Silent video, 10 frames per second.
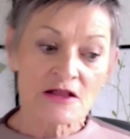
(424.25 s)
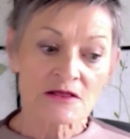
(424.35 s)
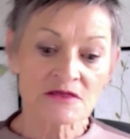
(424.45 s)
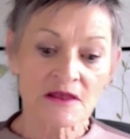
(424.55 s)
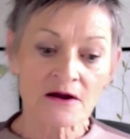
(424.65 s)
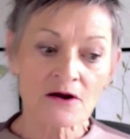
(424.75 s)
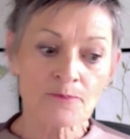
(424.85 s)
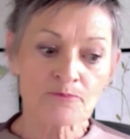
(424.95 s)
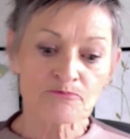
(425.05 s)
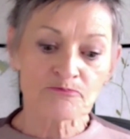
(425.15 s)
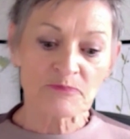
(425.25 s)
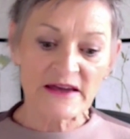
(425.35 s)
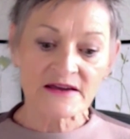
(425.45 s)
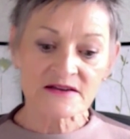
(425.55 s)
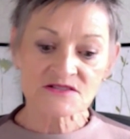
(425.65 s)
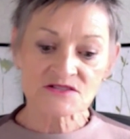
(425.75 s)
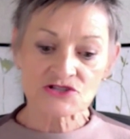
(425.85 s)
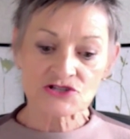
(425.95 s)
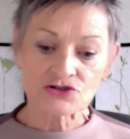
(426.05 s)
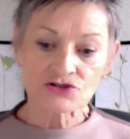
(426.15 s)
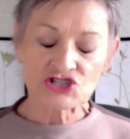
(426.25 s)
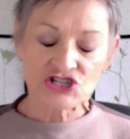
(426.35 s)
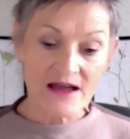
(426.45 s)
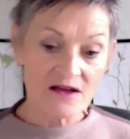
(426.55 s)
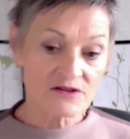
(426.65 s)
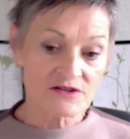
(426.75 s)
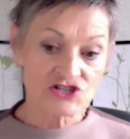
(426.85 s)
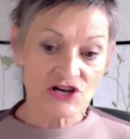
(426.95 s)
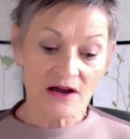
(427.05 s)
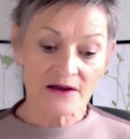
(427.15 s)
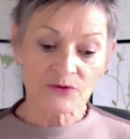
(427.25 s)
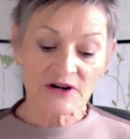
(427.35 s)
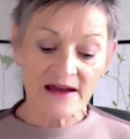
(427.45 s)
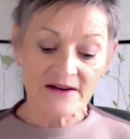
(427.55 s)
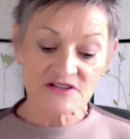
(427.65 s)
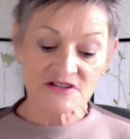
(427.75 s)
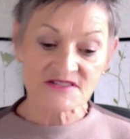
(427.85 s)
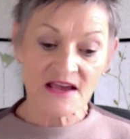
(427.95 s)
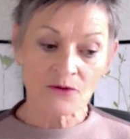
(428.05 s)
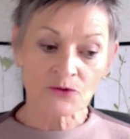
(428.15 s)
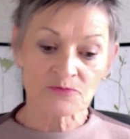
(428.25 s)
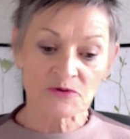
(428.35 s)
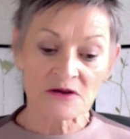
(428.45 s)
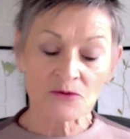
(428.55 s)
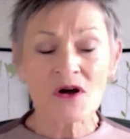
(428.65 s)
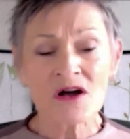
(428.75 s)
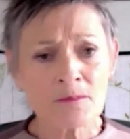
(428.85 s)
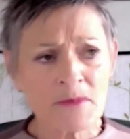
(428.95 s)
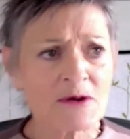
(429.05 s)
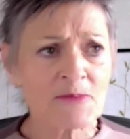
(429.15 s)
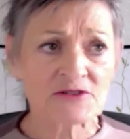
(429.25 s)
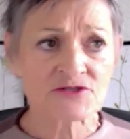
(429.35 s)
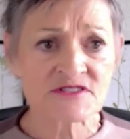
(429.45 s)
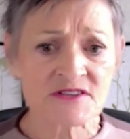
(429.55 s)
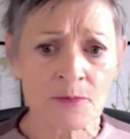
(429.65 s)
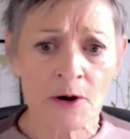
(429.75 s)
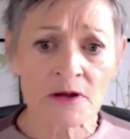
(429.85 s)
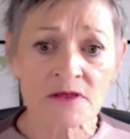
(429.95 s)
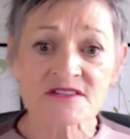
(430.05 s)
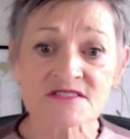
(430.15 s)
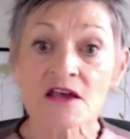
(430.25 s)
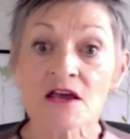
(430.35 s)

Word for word: their biggest challenge, I would have to say, would be well, maybe boundaries are part of this.